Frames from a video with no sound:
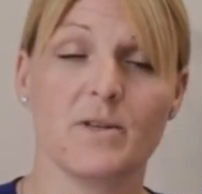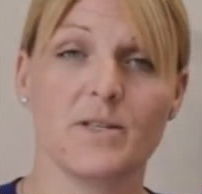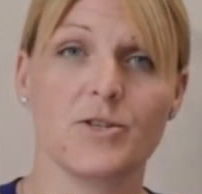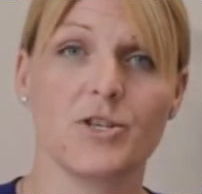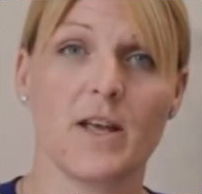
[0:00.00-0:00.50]

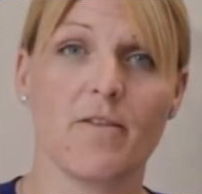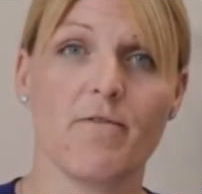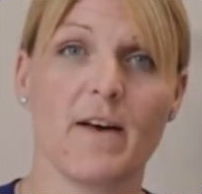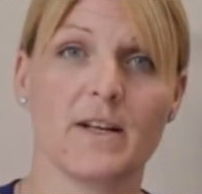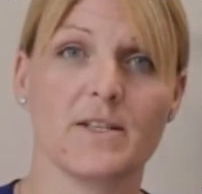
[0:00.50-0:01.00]
Misogyny
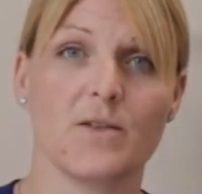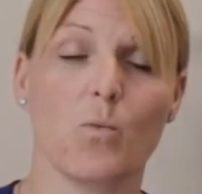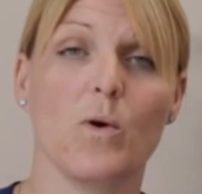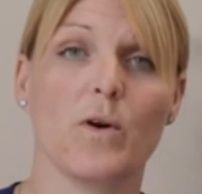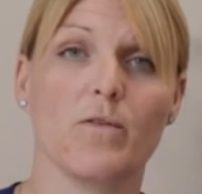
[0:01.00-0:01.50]
affects the
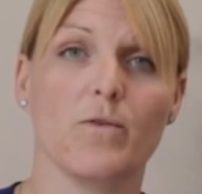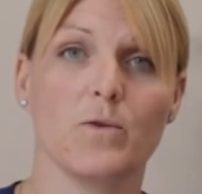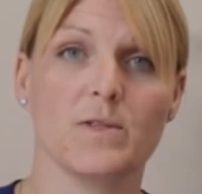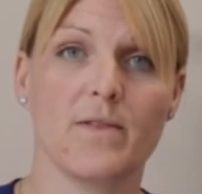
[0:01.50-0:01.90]
workforce,